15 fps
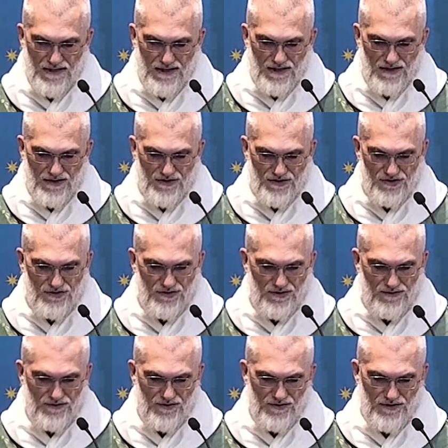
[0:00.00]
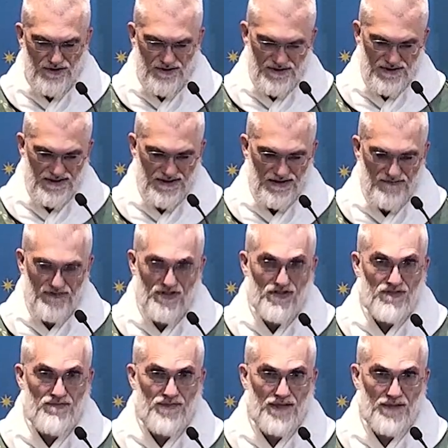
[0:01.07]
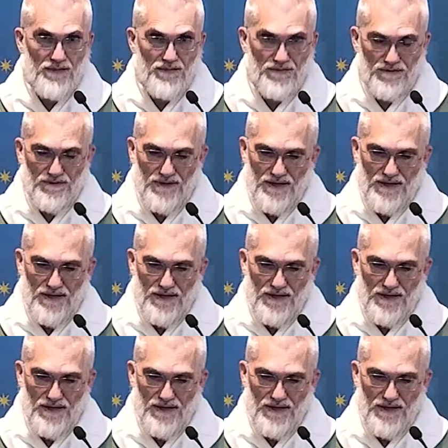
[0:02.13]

And so I'm going to leave this paper